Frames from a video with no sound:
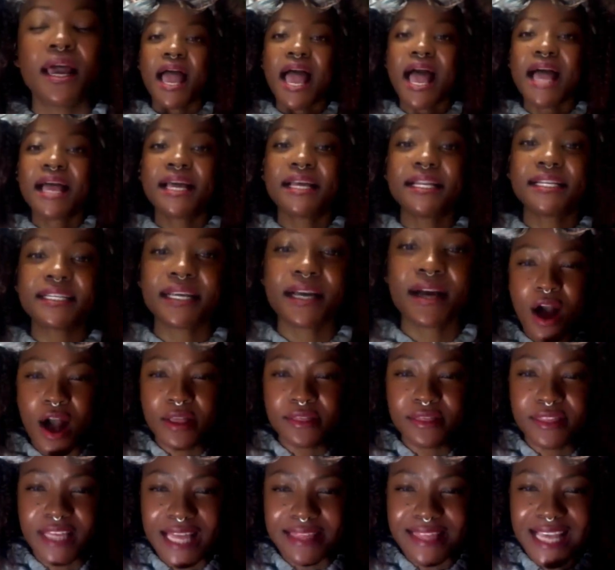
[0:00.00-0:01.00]
And
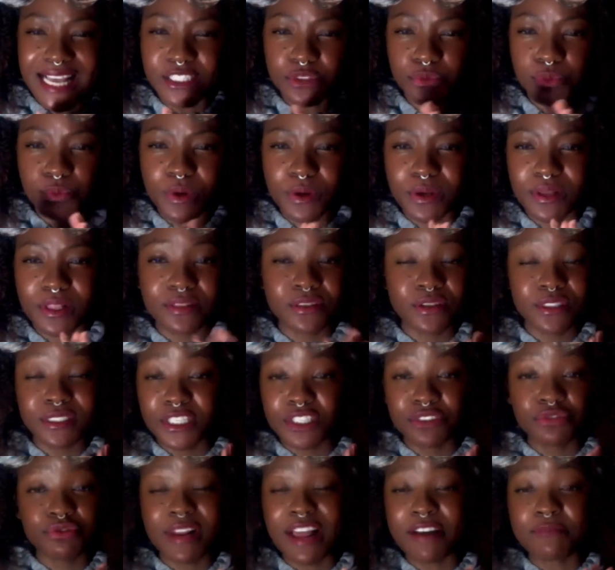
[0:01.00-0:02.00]
that's
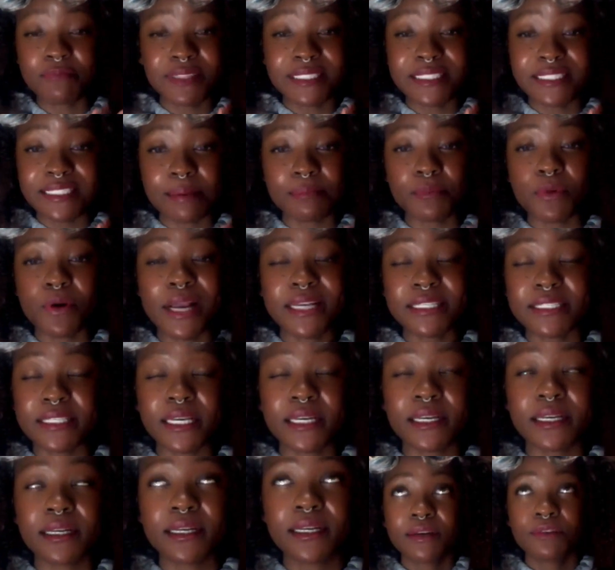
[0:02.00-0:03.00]
literally, I've been
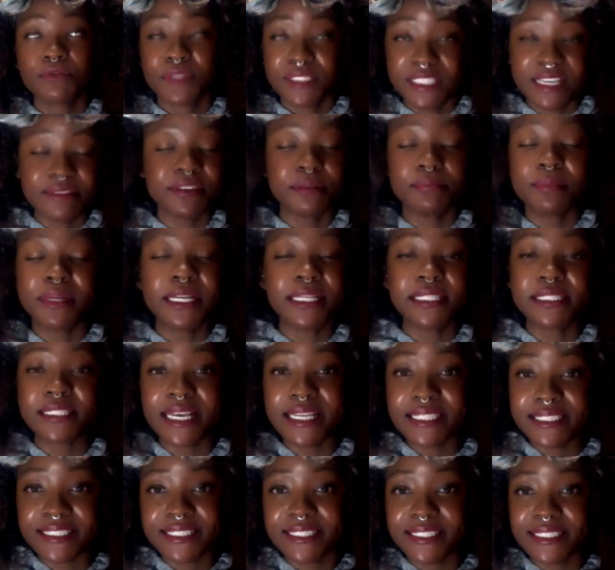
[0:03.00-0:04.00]
summarizing for 7 minutes.
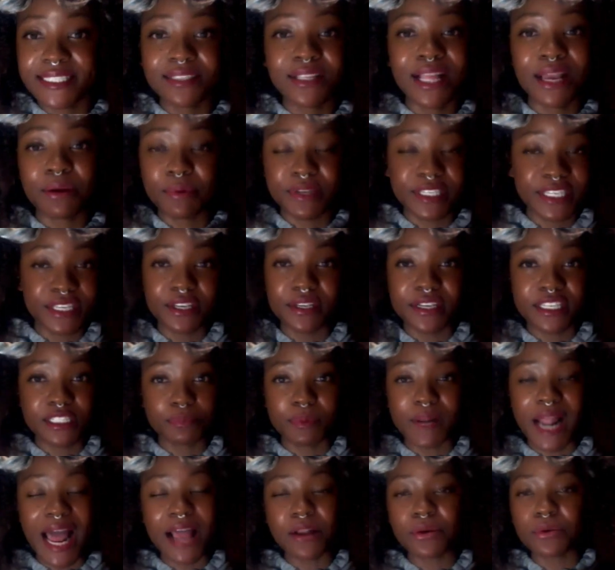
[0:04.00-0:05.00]
It's like ridiculous,
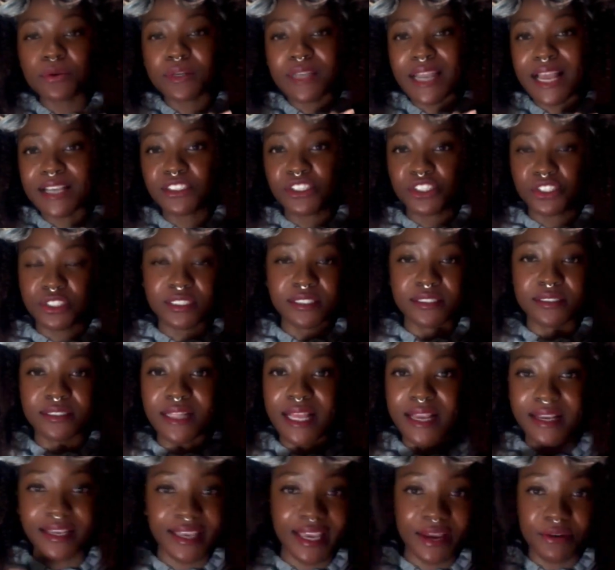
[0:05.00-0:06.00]
but I don't like to just
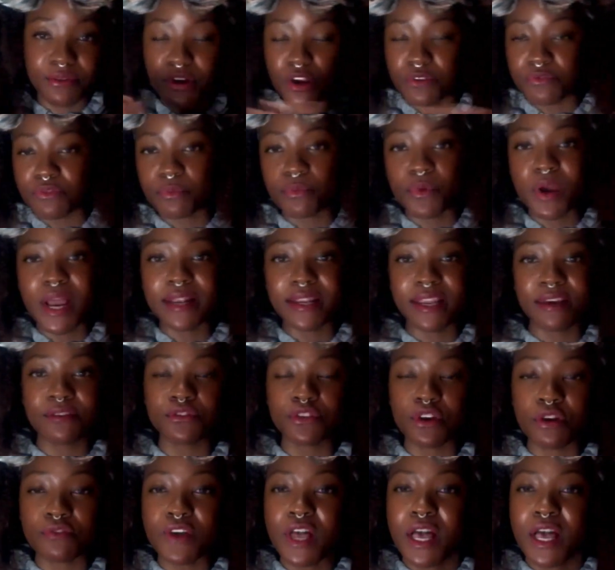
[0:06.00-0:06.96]
like carry on from where I left off,